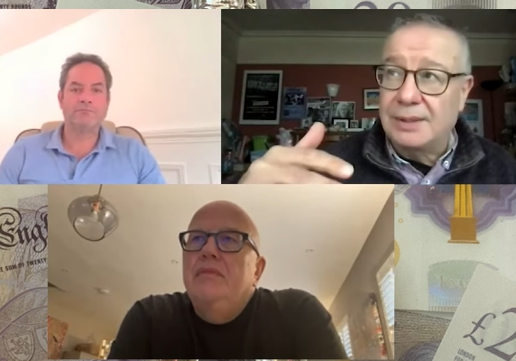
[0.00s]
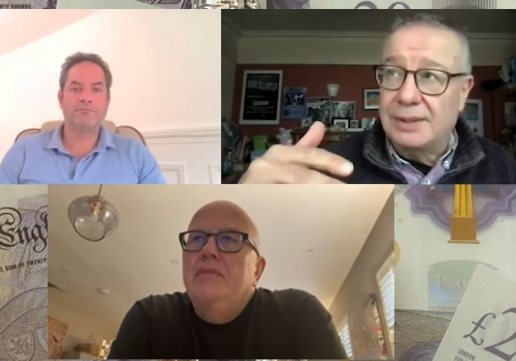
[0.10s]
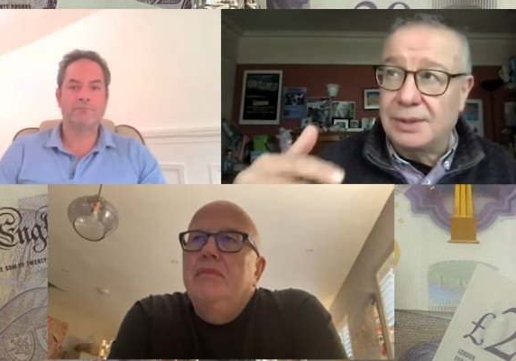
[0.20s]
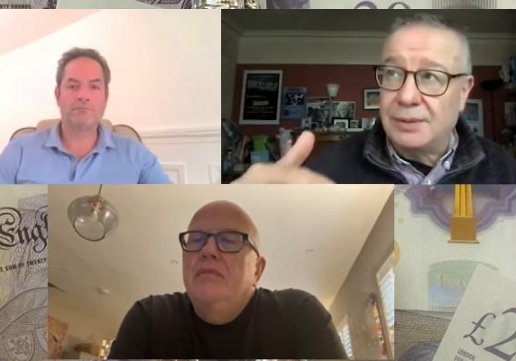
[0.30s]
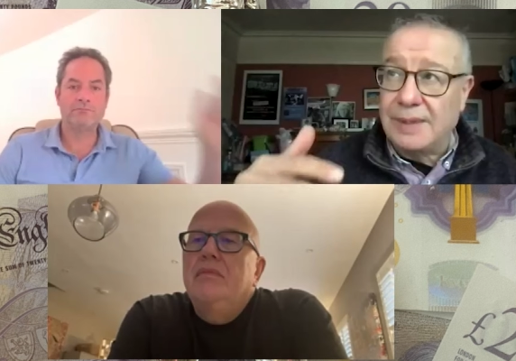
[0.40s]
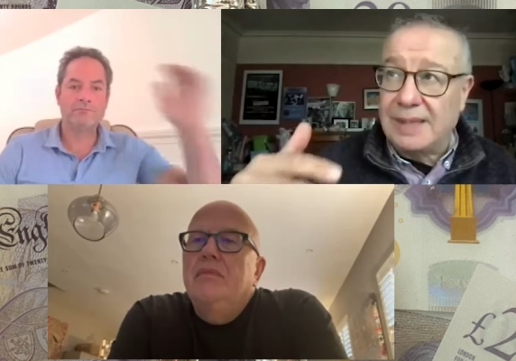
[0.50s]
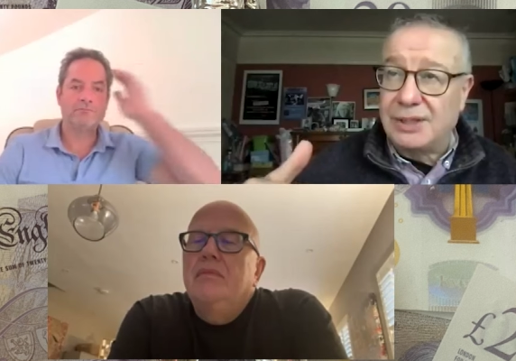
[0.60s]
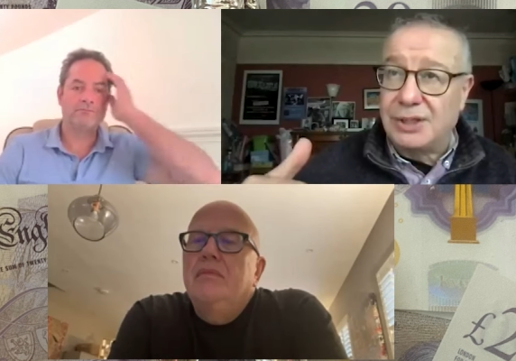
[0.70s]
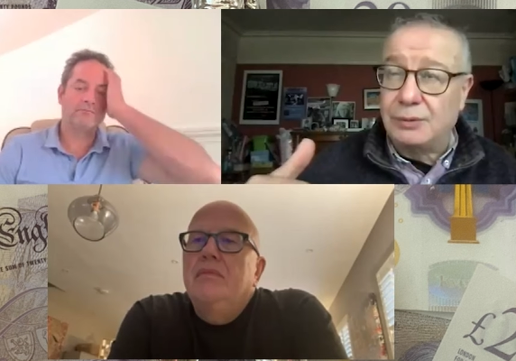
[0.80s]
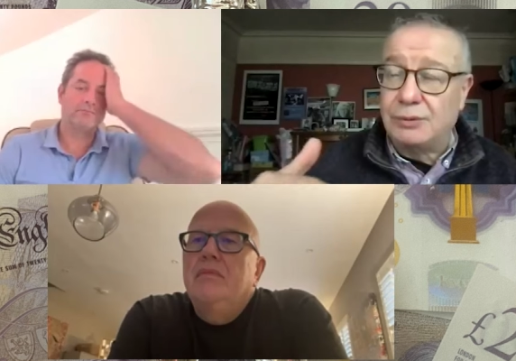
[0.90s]
Speaker 1: to their
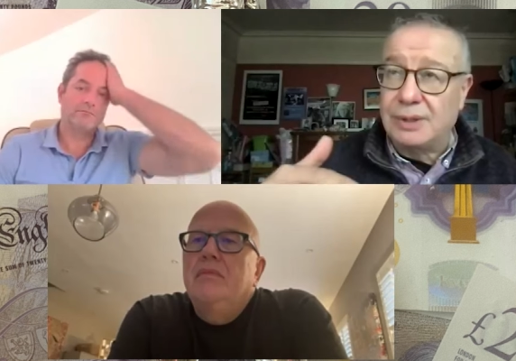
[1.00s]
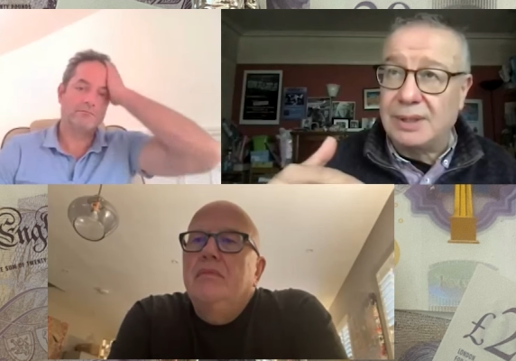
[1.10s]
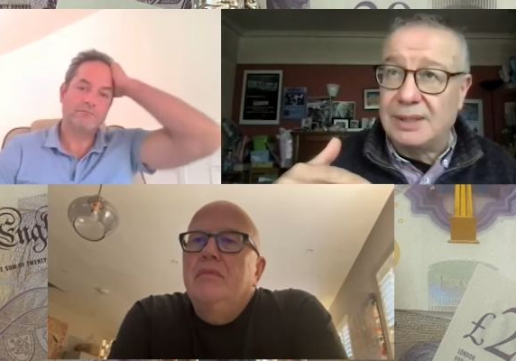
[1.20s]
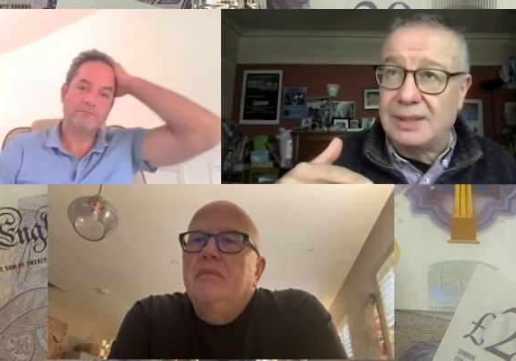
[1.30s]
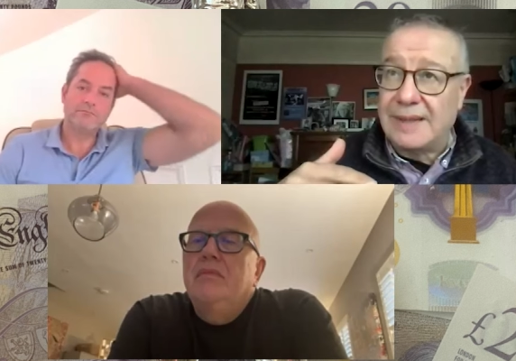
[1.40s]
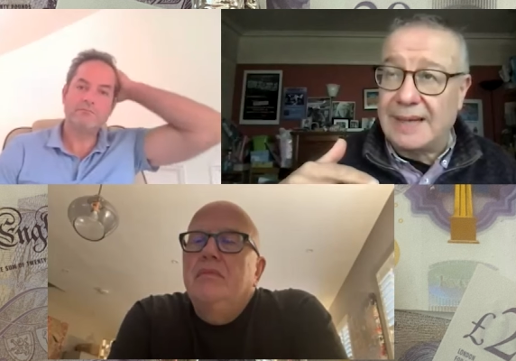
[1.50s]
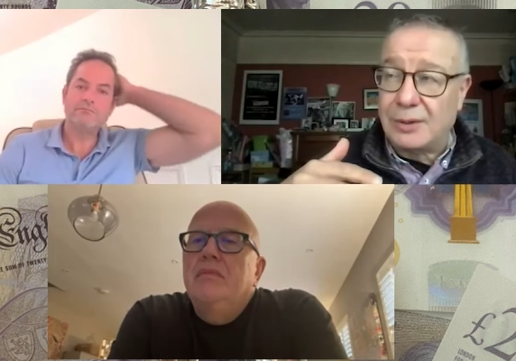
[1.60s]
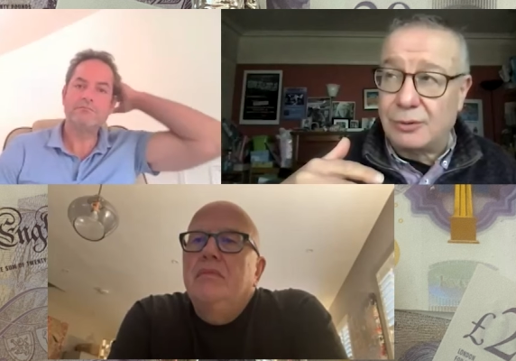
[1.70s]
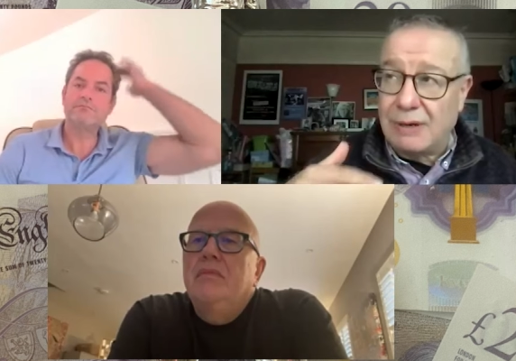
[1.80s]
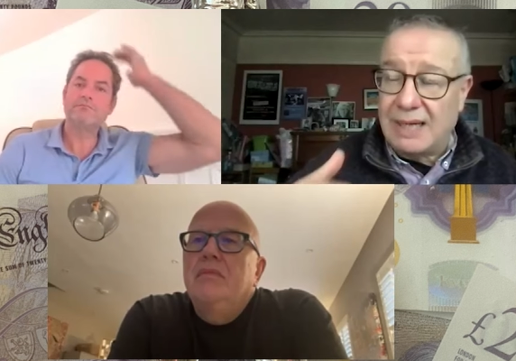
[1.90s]
children and to their
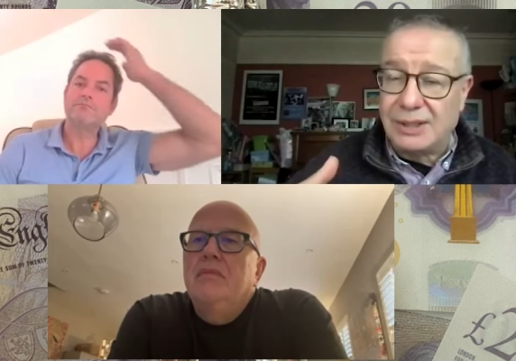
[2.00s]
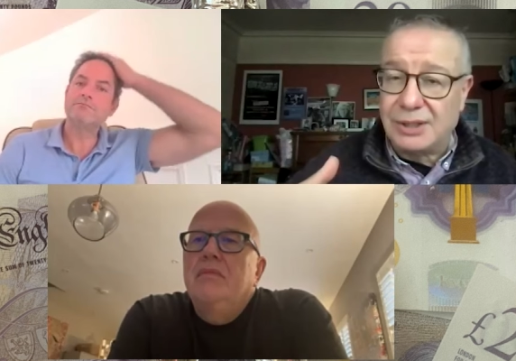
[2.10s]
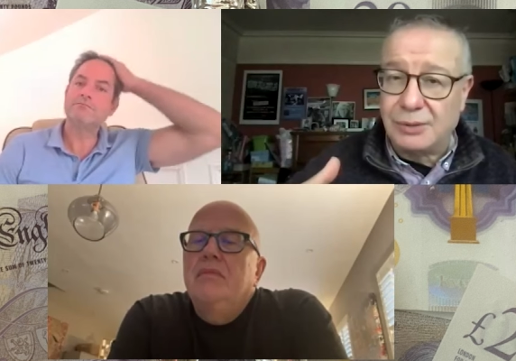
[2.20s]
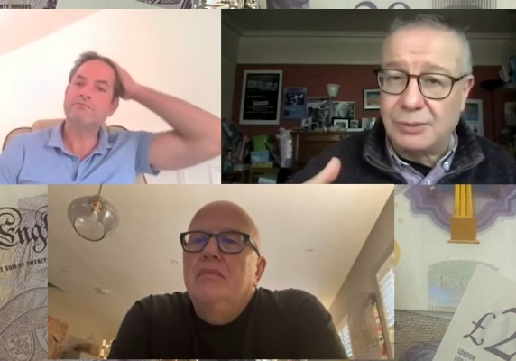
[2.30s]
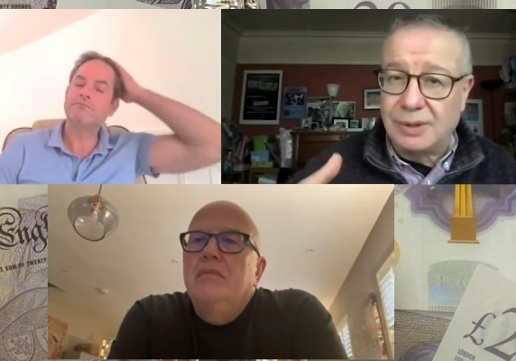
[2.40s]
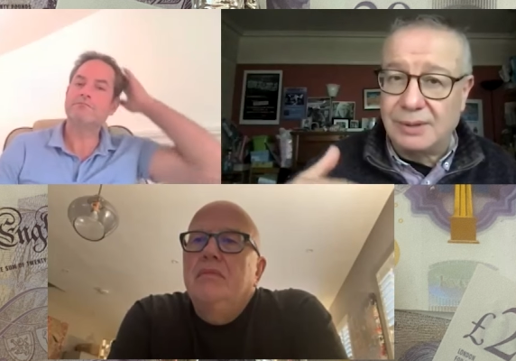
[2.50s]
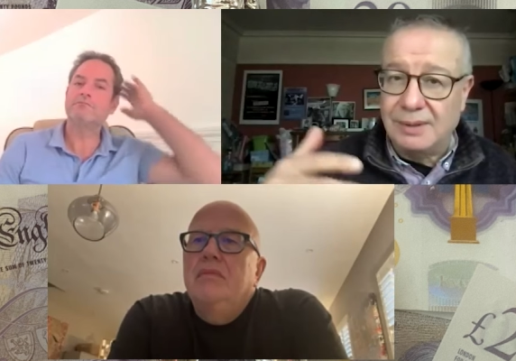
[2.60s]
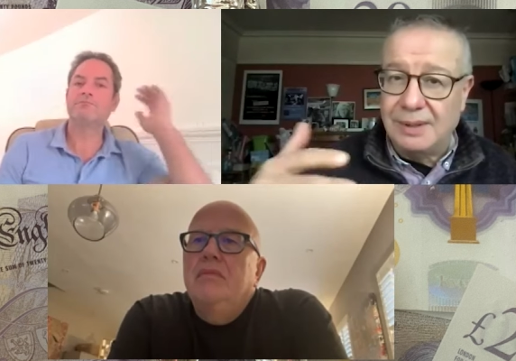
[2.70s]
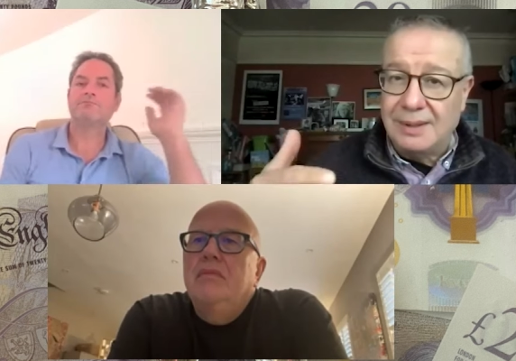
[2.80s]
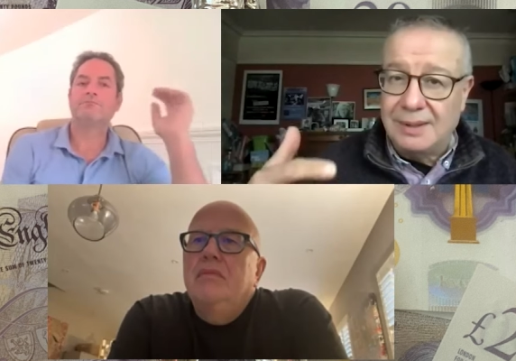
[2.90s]
grandchildren,